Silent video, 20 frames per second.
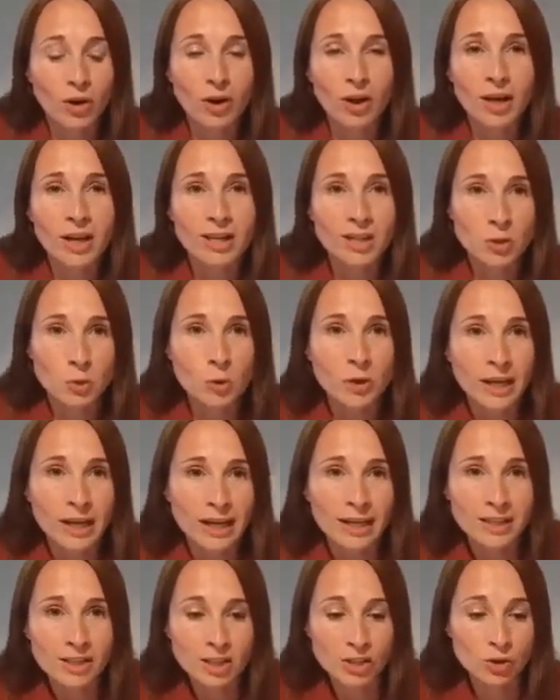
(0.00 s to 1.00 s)
it's okay
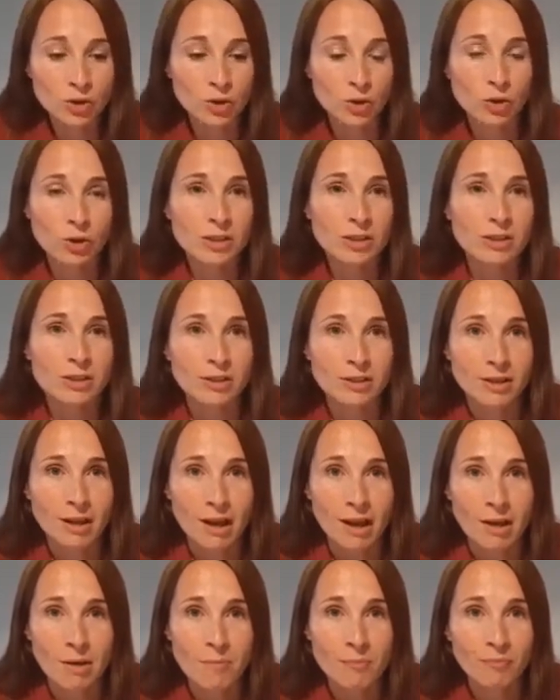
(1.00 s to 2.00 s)
to use
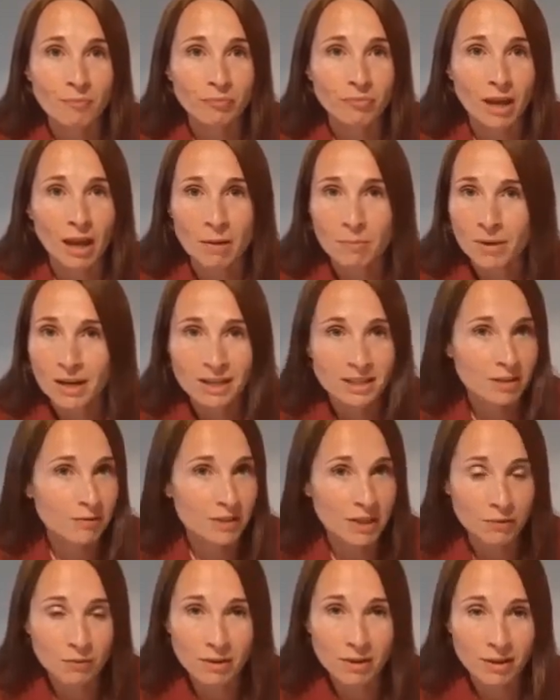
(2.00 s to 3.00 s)
a mix of
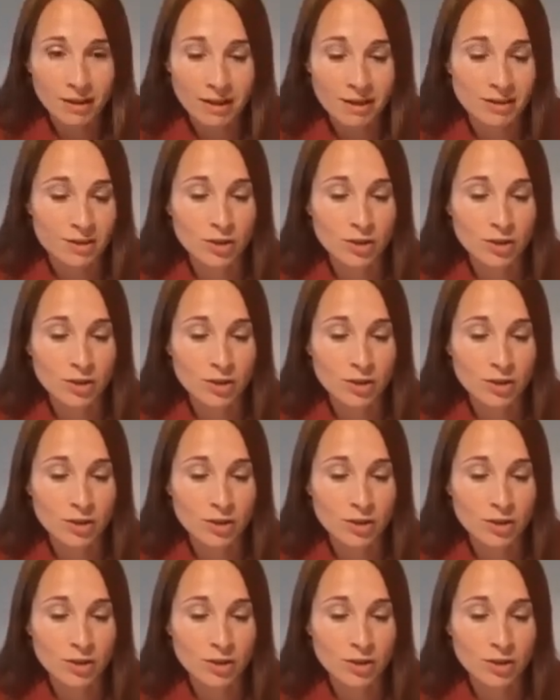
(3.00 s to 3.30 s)
different things.